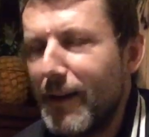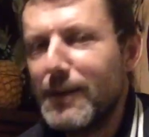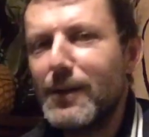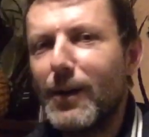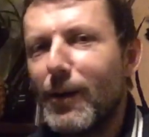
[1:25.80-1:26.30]

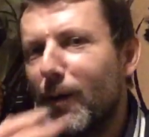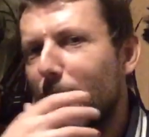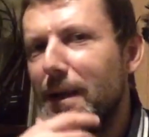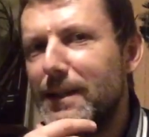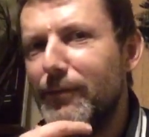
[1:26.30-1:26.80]
He's got like a
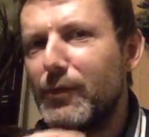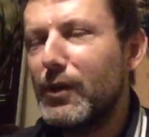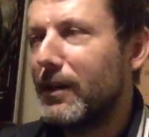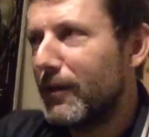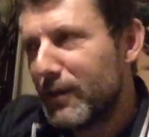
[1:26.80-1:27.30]
massive
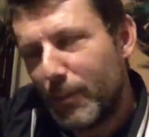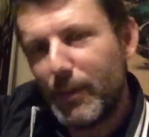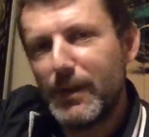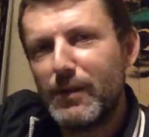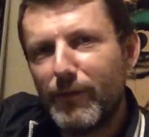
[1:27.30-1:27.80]
chin, and there's a
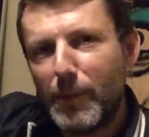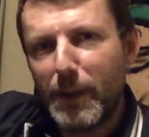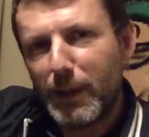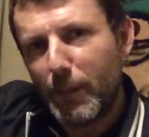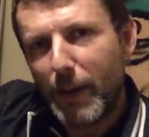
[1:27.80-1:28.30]
picture of him
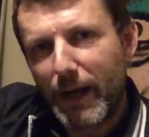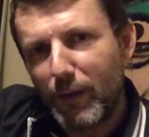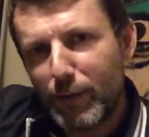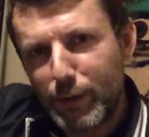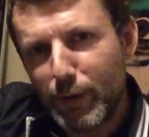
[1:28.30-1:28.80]
on the back
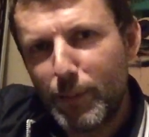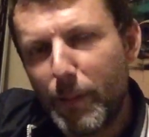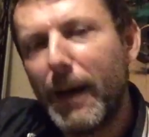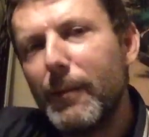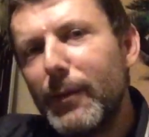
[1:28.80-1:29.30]
like
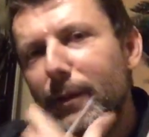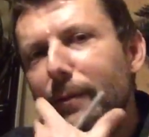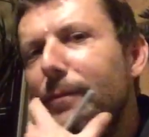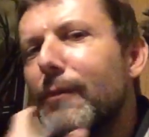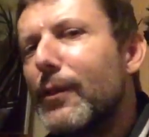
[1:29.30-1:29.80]
Superman with
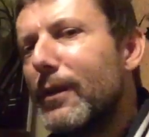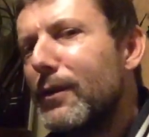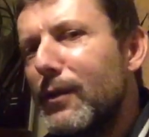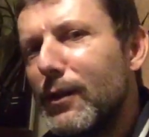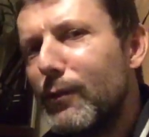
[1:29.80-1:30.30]
a
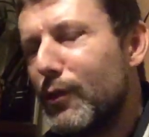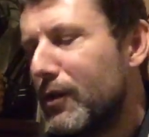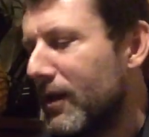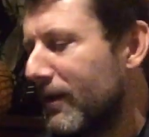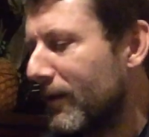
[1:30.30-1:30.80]
fucking huge
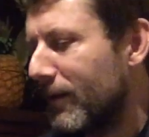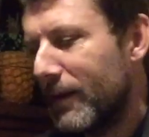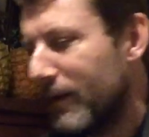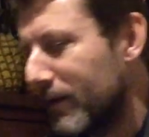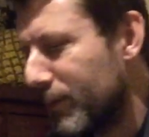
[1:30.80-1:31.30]
chin, like,
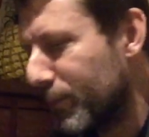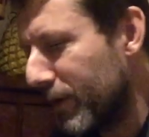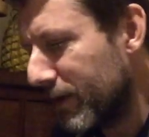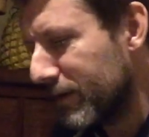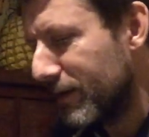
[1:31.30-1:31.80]
oh, it's
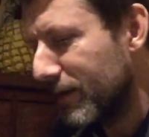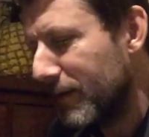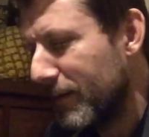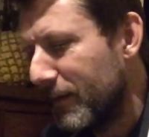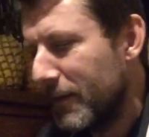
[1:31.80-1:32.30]
brilliant.
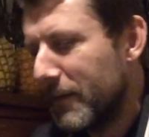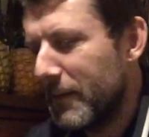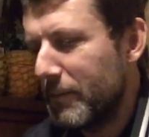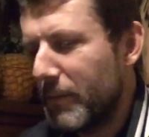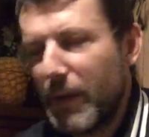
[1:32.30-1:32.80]

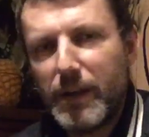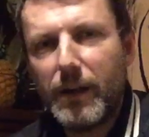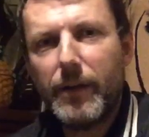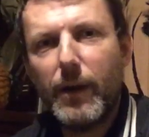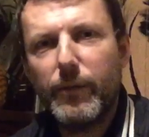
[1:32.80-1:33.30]
And then you
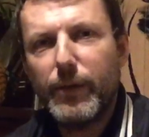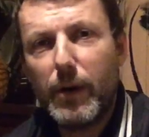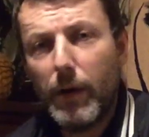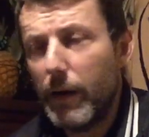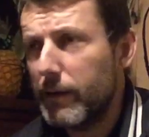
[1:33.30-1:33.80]
got that other
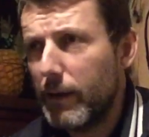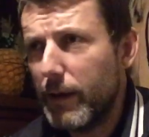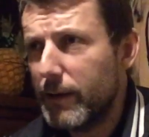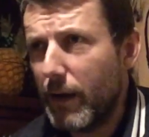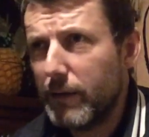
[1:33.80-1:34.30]
guy.
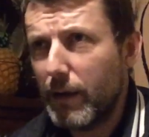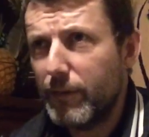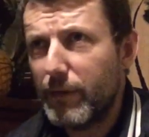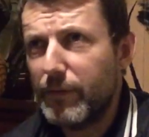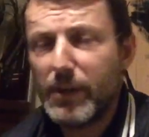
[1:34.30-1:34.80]
I
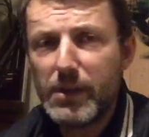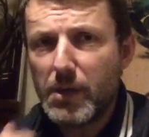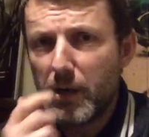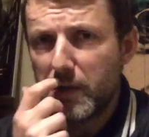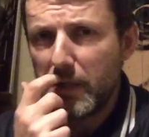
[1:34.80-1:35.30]
don't even think he's
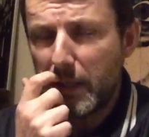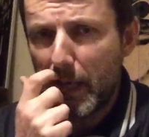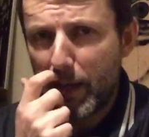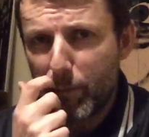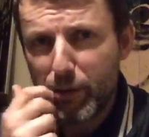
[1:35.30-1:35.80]
got a silly
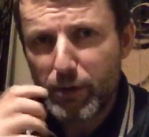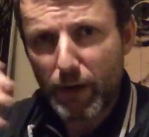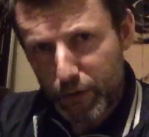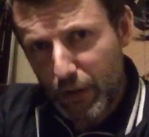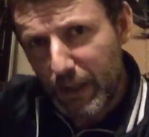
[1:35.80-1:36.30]
name, but he's
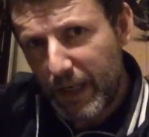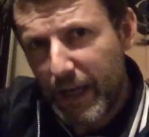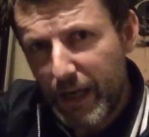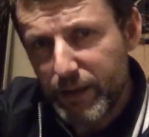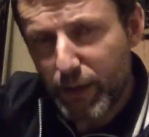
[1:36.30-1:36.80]
got a silly
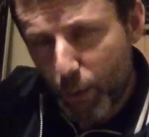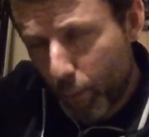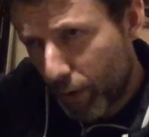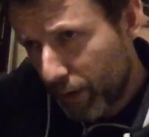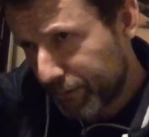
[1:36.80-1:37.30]
hair. He's got the
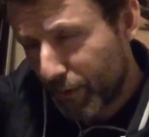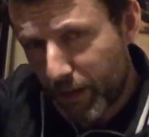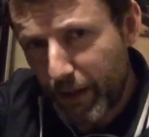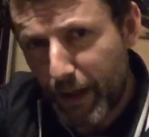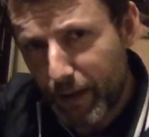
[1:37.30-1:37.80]
worst
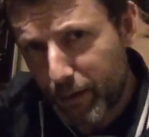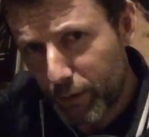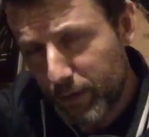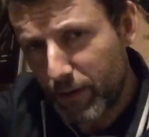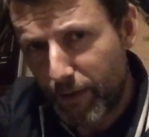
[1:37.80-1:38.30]
fucking
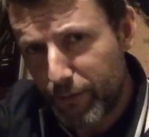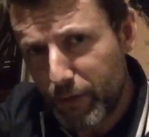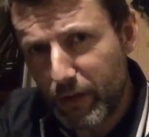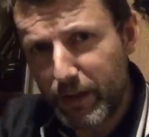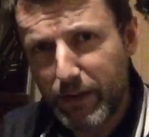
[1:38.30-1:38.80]
haircut I've ever
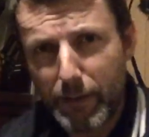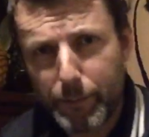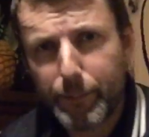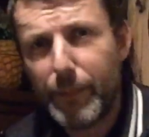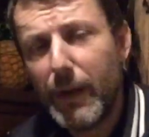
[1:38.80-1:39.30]
seen, that
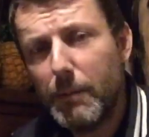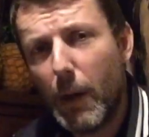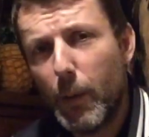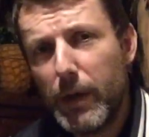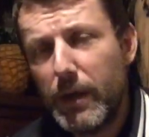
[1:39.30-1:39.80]

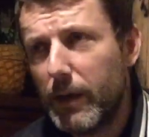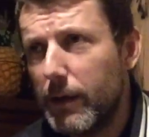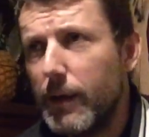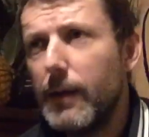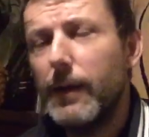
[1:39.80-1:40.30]

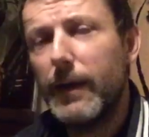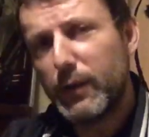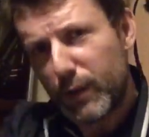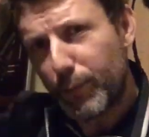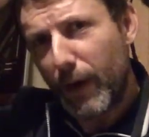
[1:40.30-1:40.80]
Mohican. And
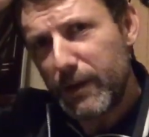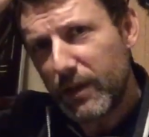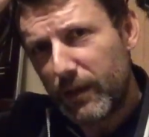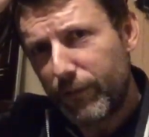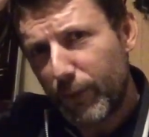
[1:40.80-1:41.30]
he sprays it
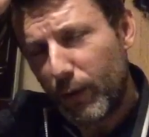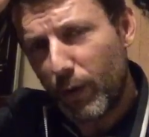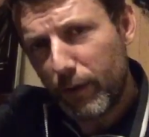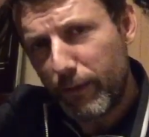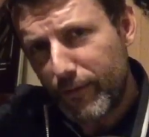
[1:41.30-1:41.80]
a different
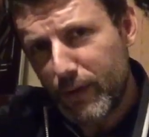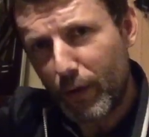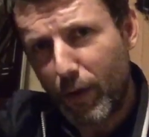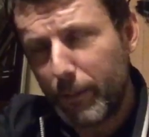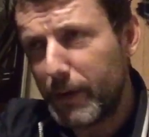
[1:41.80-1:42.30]
colour every
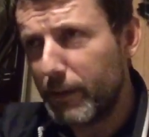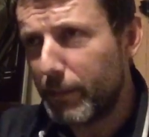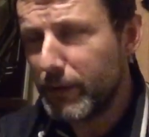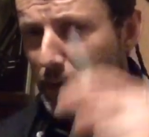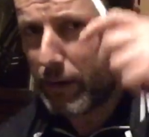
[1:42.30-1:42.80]
time, and
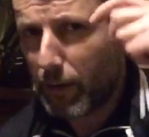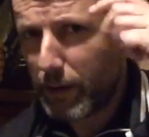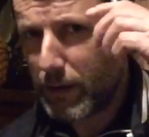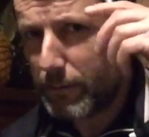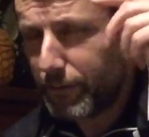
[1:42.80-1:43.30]
he's got
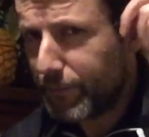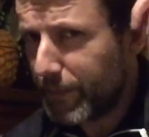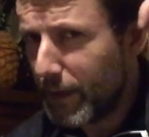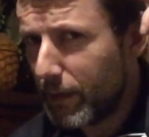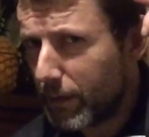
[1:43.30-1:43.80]
like
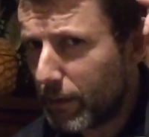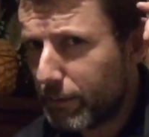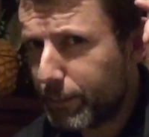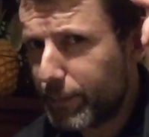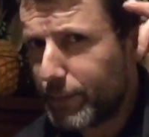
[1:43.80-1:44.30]

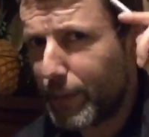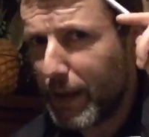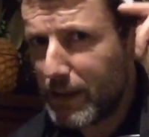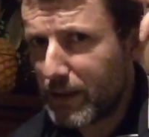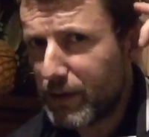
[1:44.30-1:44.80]

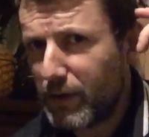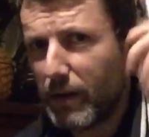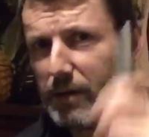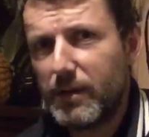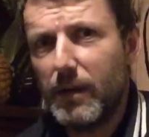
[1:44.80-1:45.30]
paints
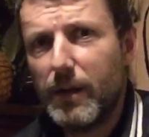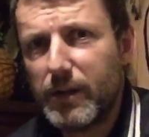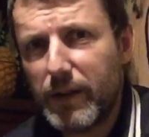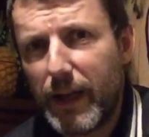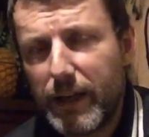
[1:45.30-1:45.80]
a
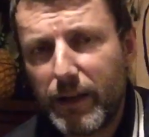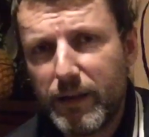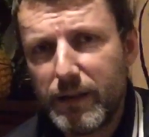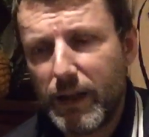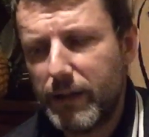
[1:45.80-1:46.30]
snake on
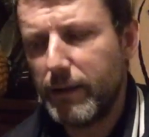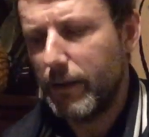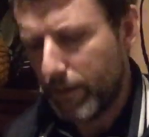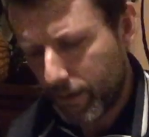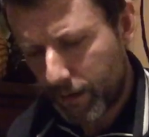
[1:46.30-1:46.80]
his head,
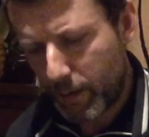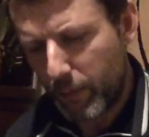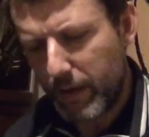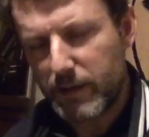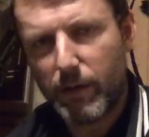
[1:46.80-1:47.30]
and he
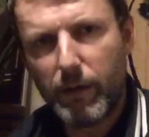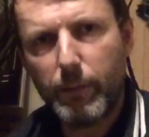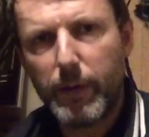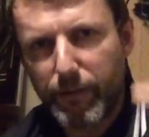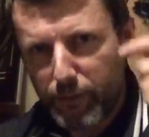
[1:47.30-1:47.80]
wears like
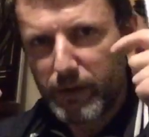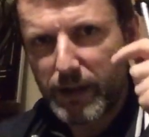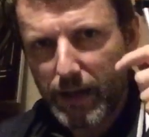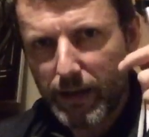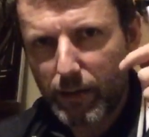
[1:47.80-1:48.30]
whatever his
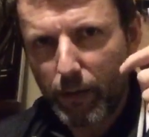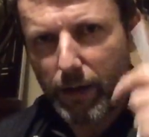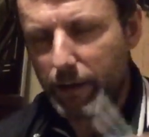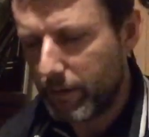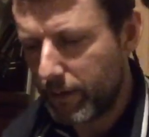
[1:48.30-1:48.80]
hair
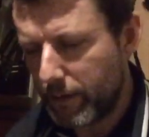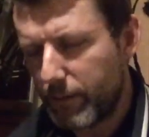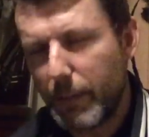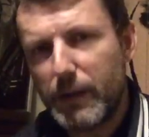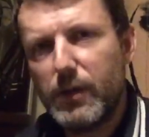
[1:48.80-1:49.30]
colour, he
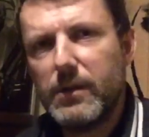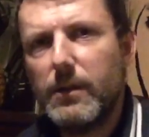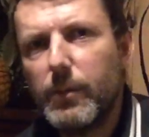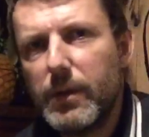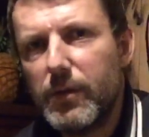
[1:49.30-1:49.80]
matches
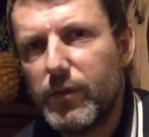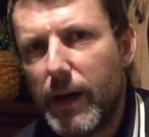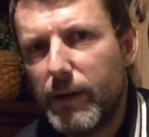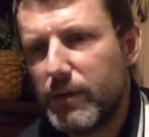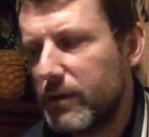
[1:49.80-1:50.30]
it with his
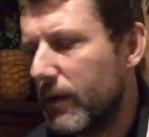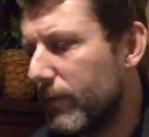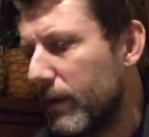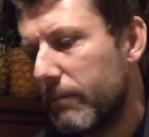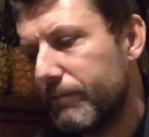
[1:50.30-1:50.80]
trousers and
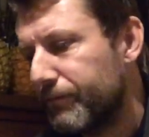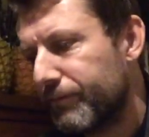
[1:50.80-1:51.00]
everything.